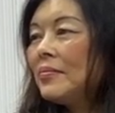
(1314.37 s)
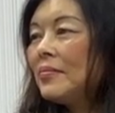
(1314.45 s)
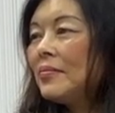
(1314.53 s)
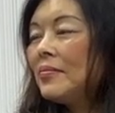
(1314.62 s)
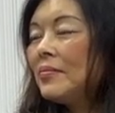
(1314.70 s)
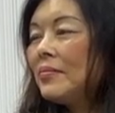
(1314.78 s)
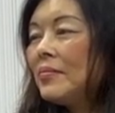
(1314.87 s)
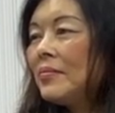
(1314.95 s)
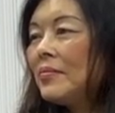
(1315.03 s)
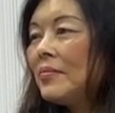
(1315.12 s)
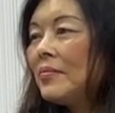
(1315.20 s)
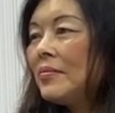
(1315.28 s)

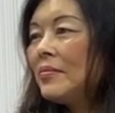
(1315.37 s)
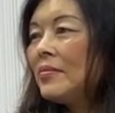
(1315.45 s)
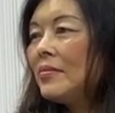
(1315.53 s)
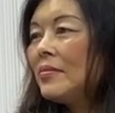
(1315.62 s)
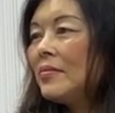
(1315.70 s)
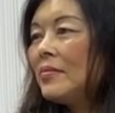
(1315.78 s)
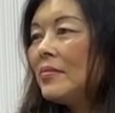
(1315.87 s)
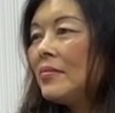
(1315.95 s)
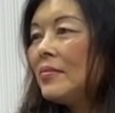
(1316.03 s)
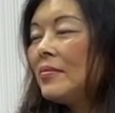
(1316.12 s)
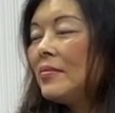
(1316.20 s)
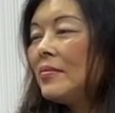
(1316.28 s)

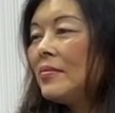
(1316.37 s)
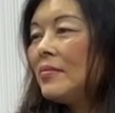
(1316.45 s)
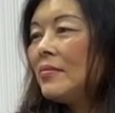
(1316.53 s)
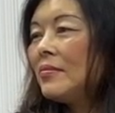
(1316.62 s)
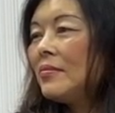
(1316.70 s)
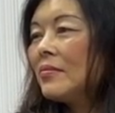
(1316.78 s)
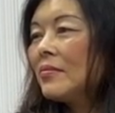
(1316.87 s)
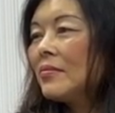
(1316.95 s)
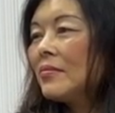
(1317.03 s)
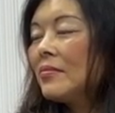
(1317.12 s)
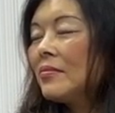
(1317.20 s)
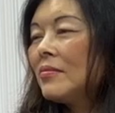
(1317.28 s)

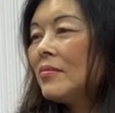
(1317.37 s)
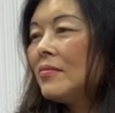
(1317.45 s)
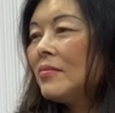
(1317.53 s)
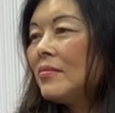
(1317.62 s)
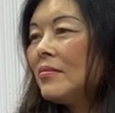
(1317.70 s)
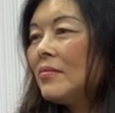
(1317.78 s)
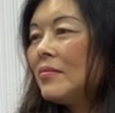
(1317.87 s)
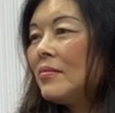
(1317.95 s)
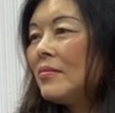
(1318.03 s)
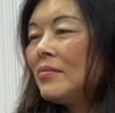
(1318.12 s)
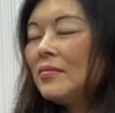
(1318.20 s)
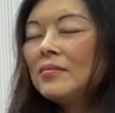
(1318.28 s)

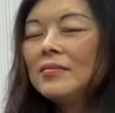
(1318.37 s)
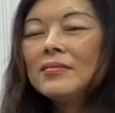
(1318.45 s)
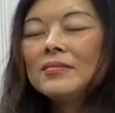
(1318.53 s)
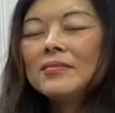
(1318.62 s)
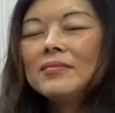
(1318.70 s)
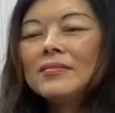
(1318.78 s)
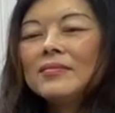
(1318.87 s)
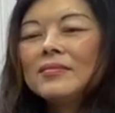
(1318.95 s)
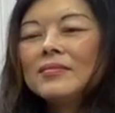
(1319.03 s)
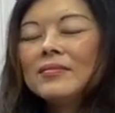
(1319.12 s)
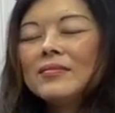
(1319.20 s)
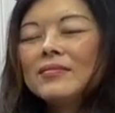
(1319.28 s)

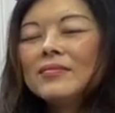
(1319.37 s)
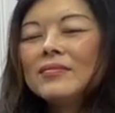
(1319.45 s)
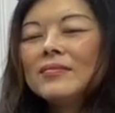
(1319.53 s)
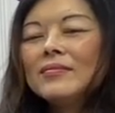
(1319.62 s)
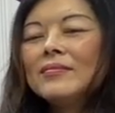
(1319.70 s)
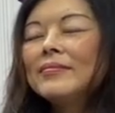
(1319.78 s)
No words are spoken by the person on screen.